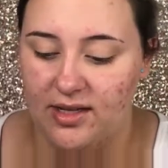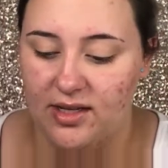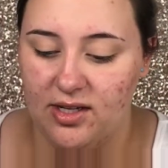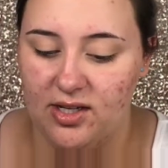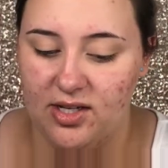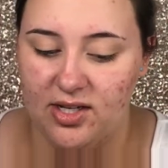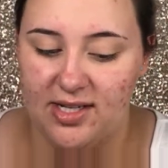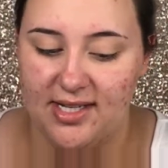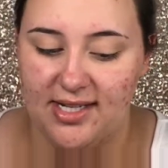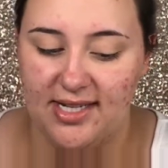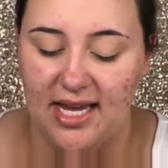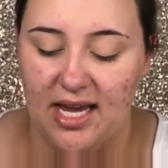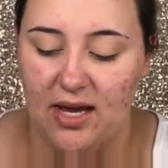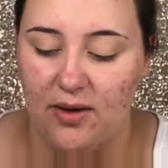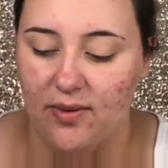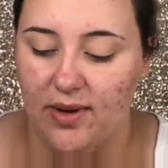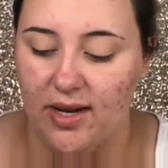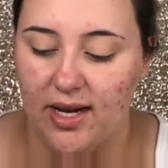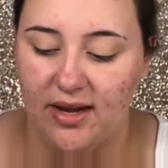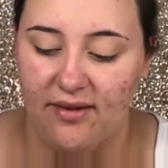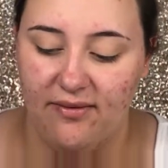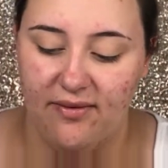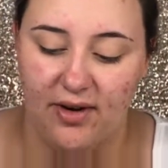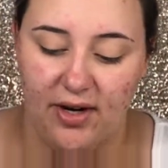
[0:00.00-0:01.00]
Just take
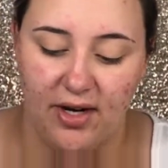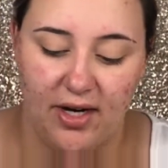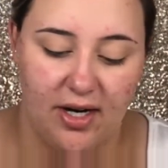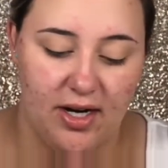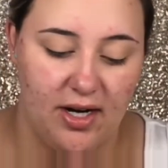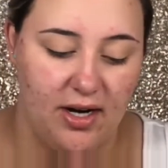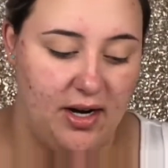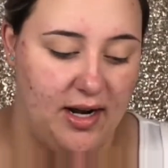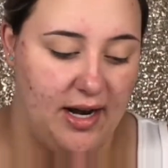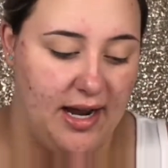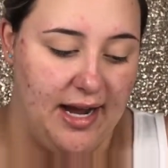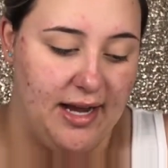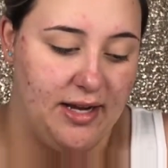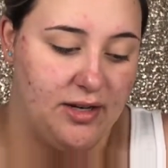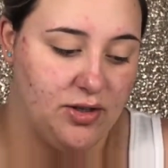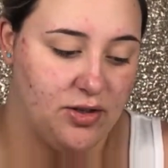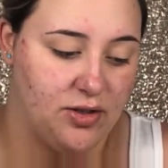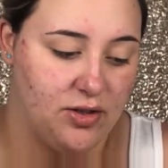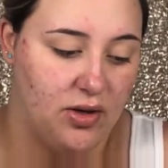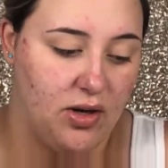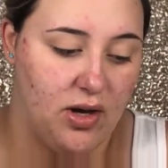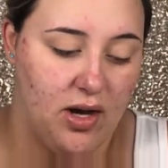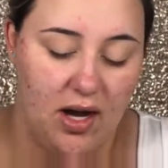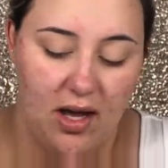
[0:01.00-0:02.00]
whatever
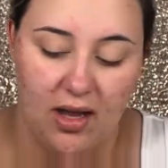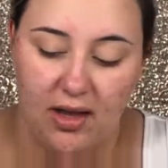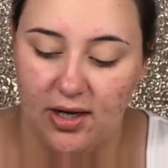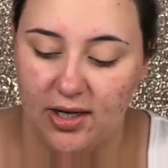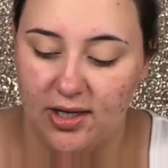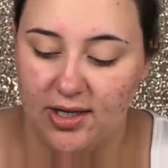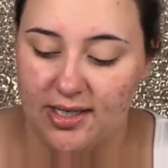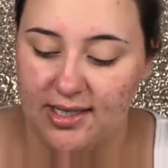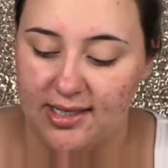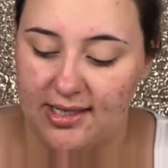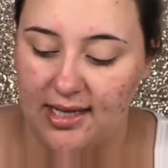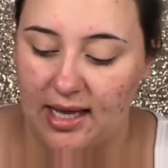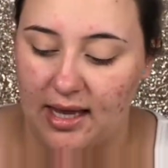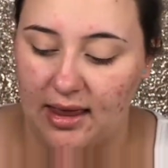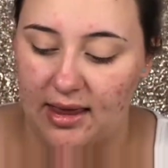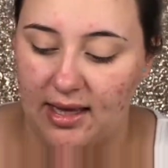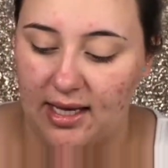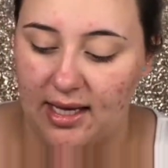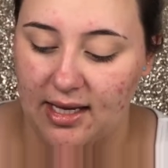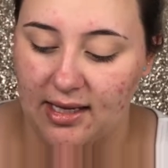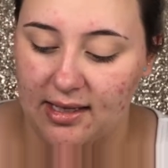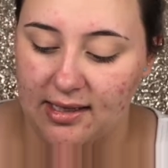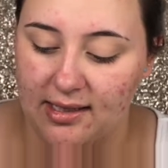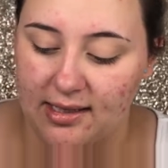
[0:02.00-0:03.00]
natural color to set
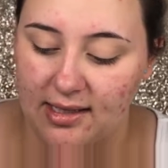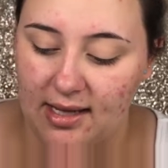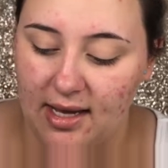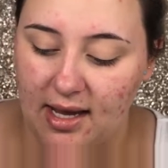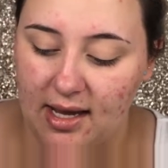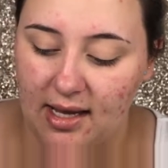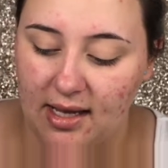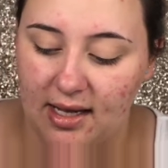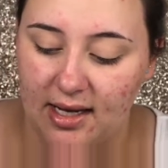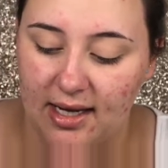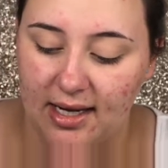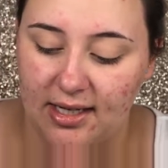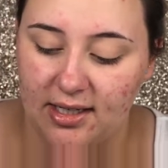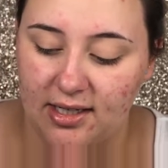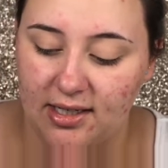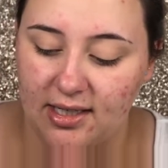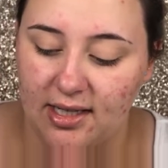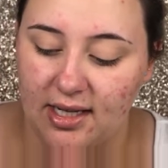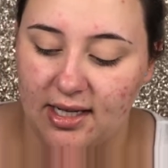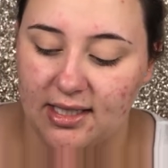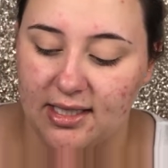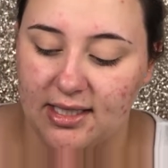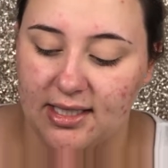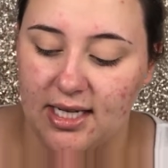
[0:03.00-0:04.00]
this. I just
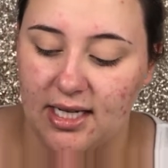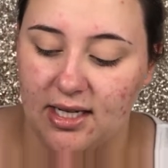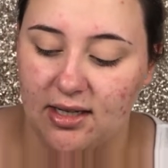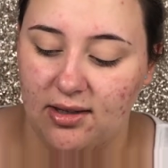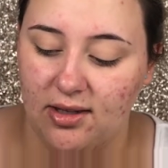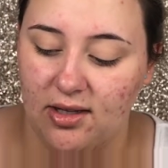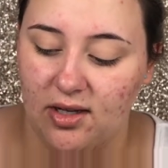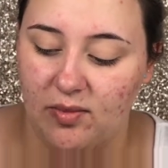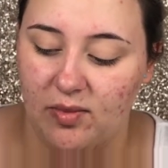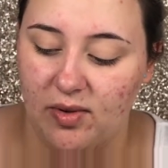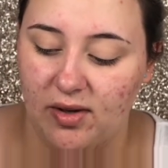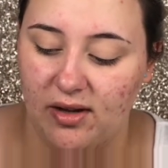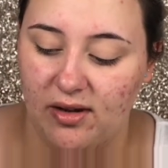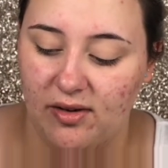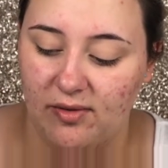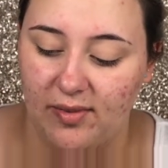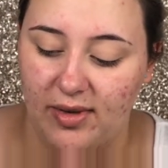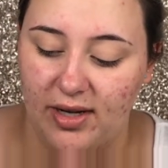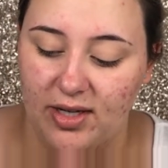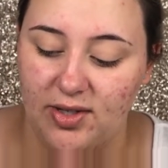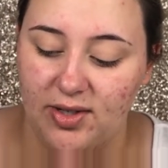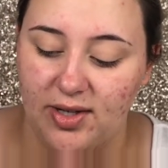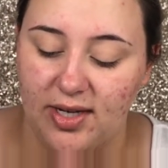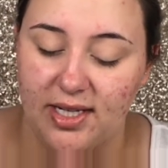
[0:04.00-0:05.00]
like to take a little bit of
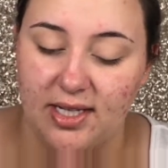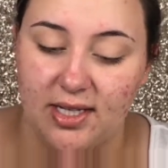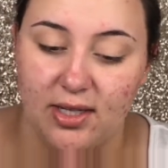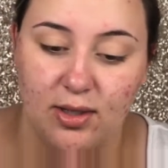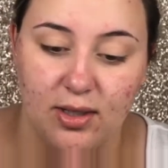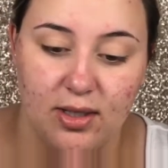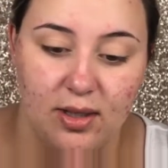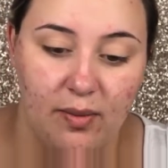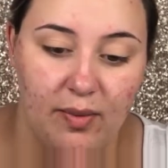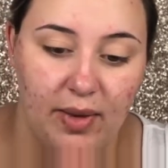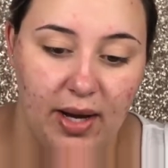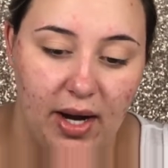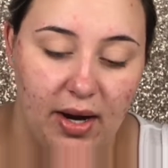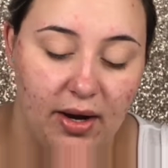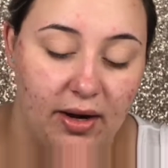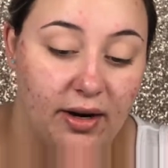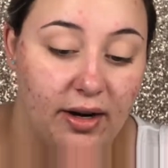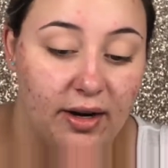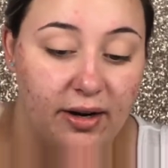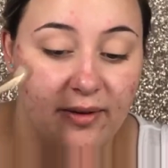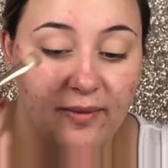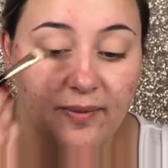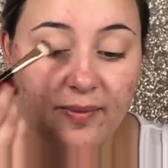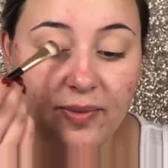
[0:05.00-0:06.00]
my translucent
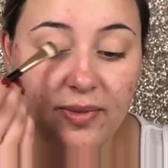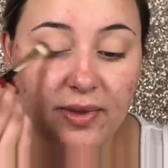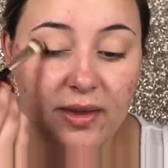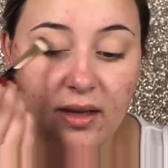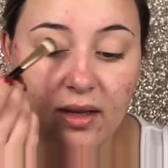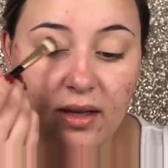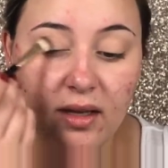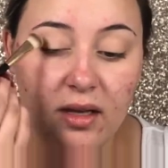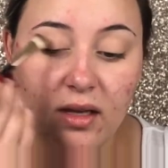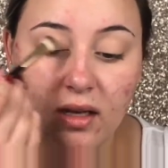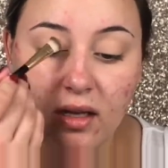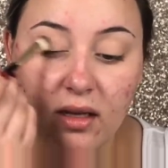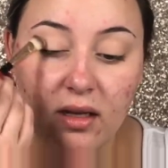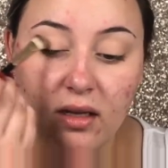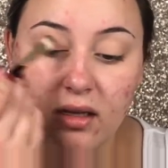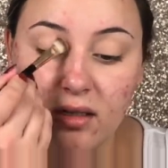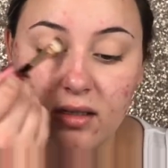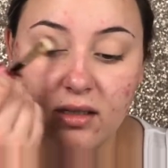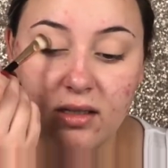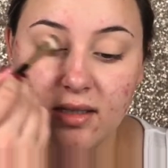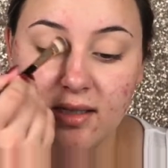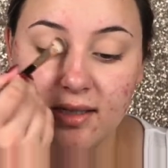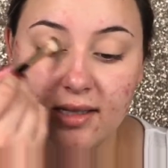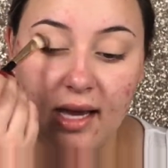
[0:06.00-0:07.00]
powder
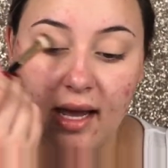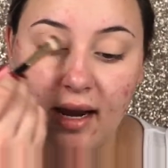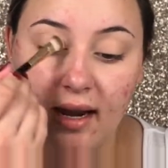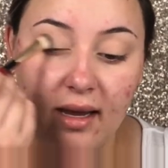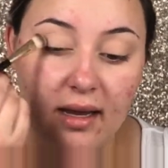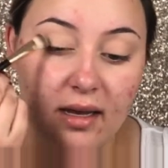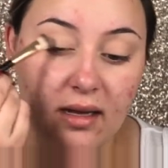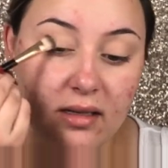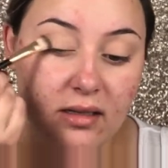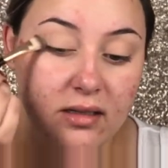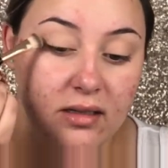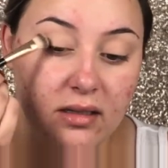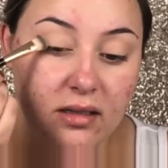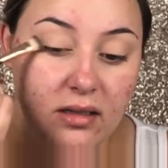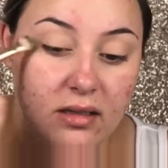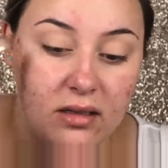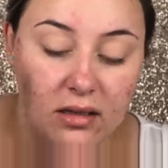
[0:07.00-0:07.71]
to set it.